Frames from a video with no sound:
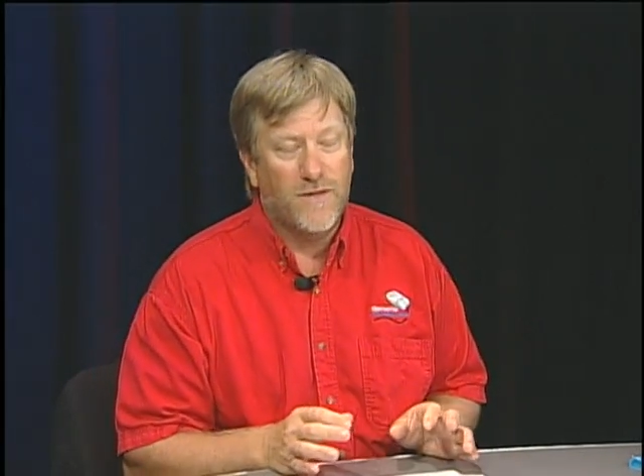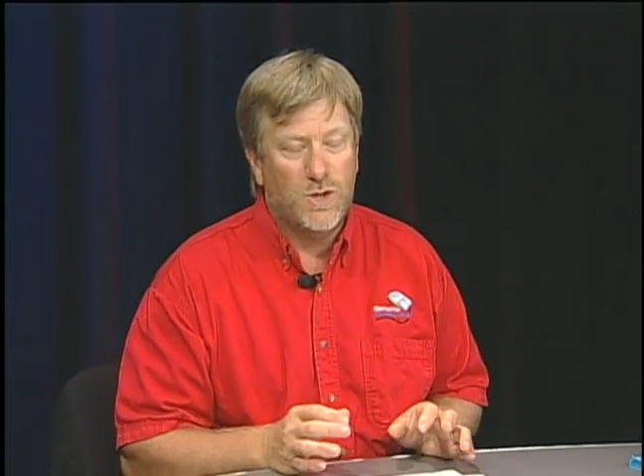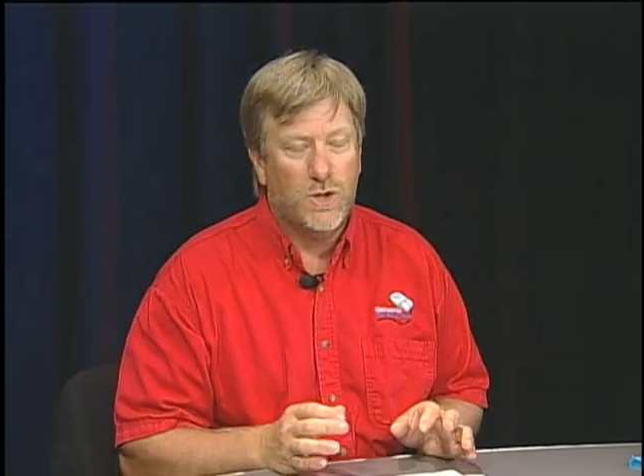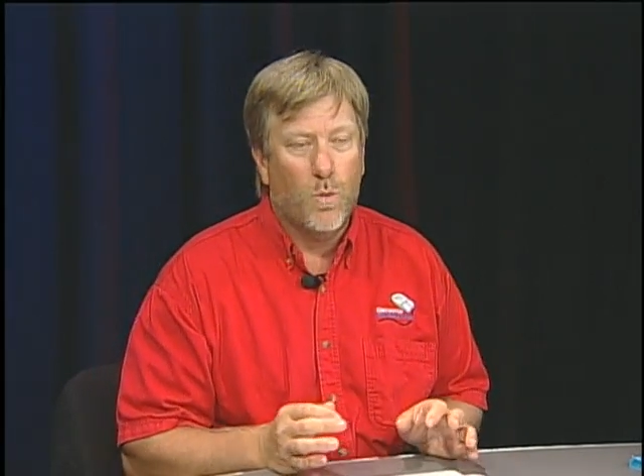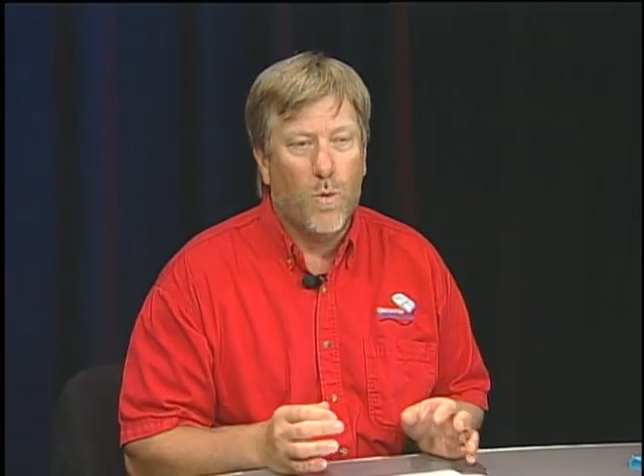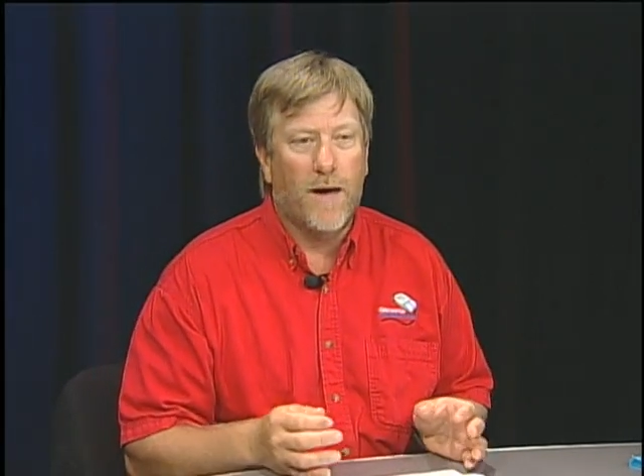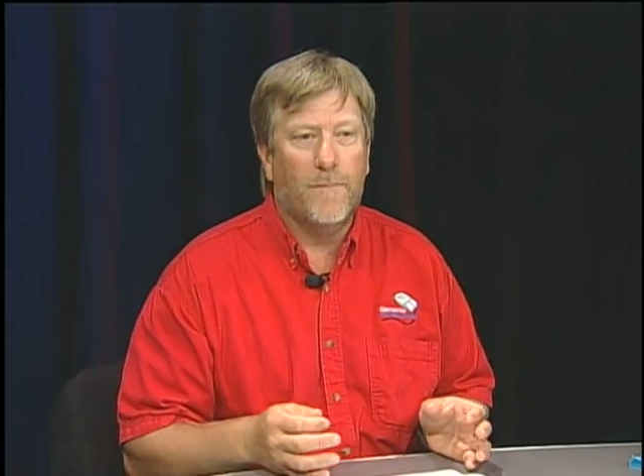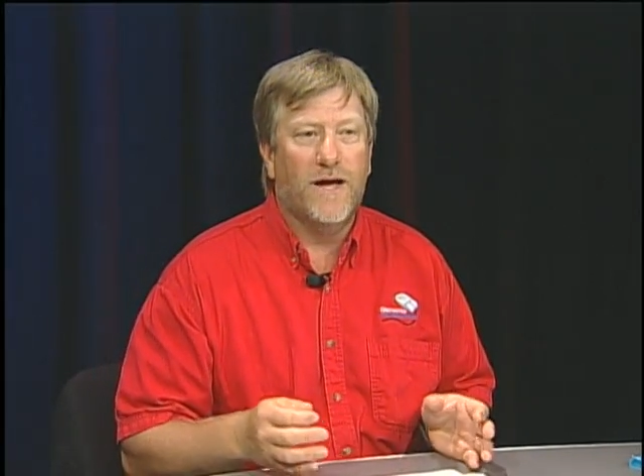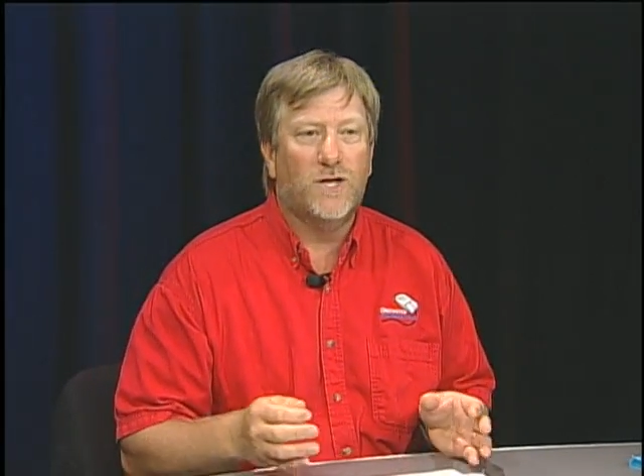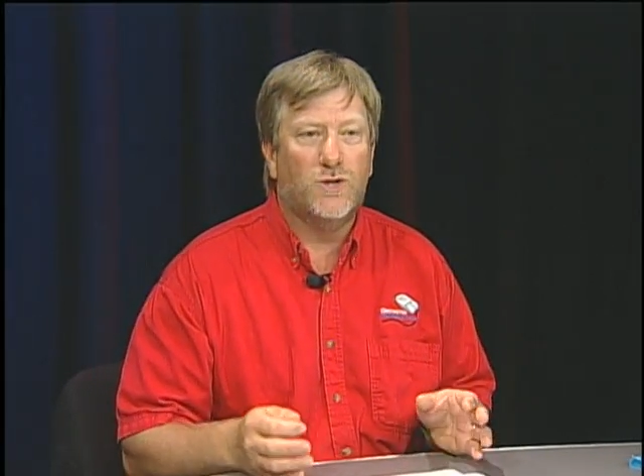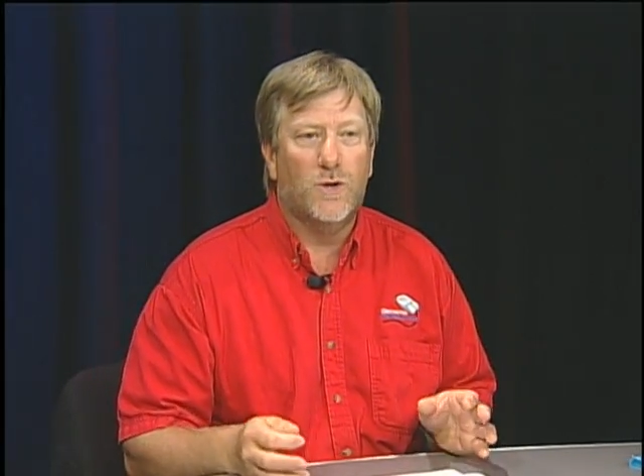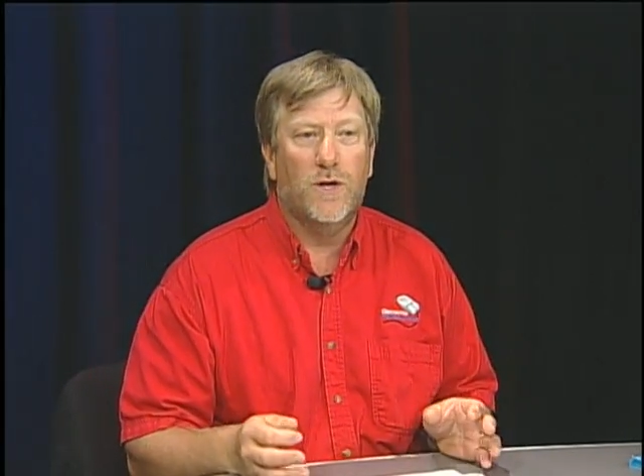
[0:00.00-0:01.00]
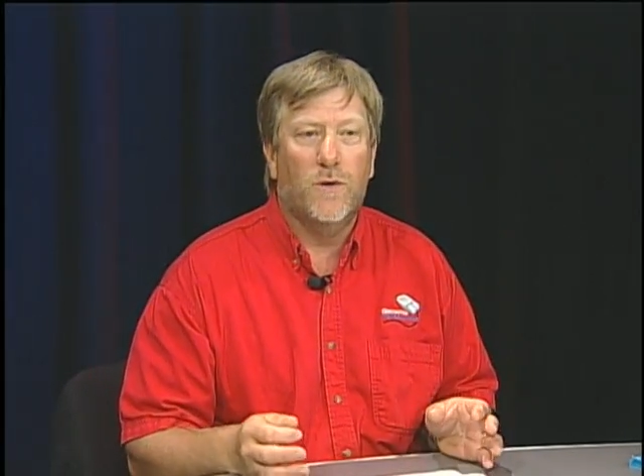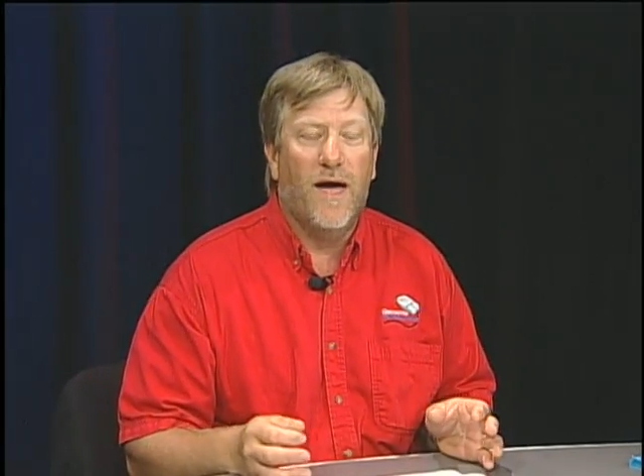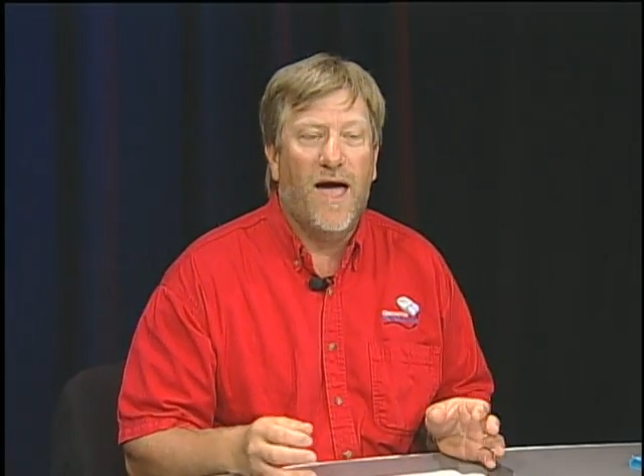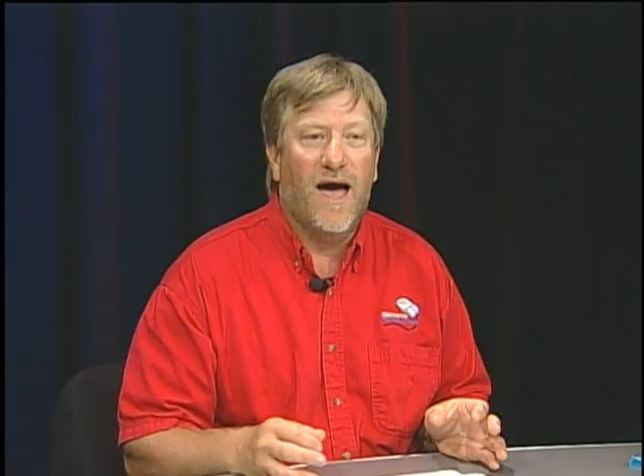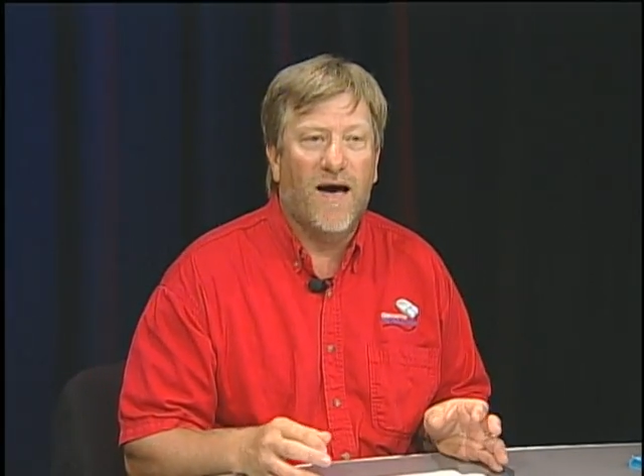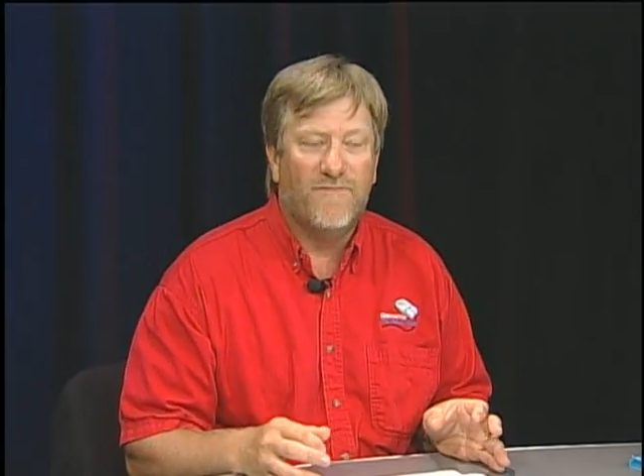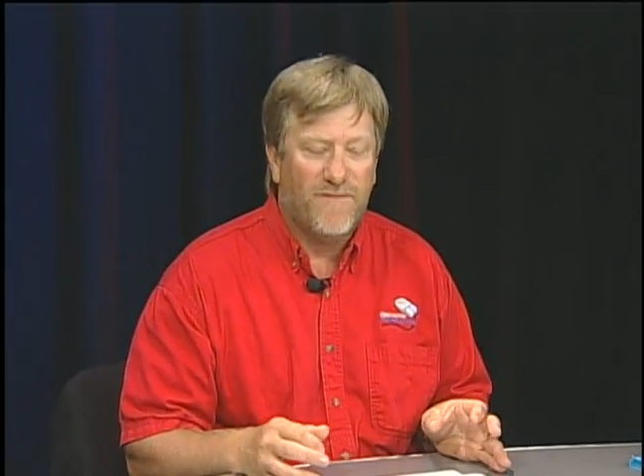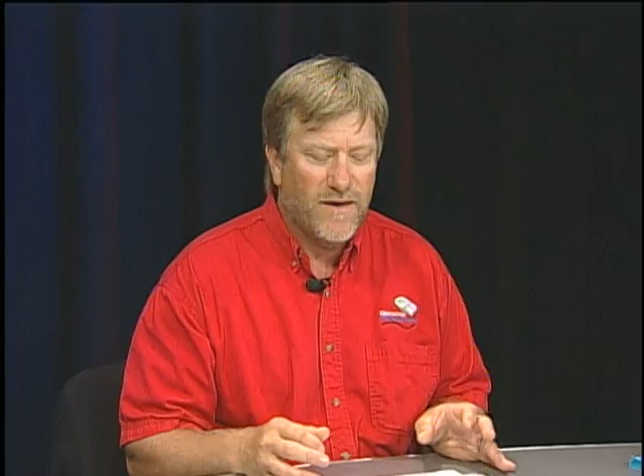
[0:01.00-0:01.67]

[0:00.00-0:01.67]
that you want to make sure you have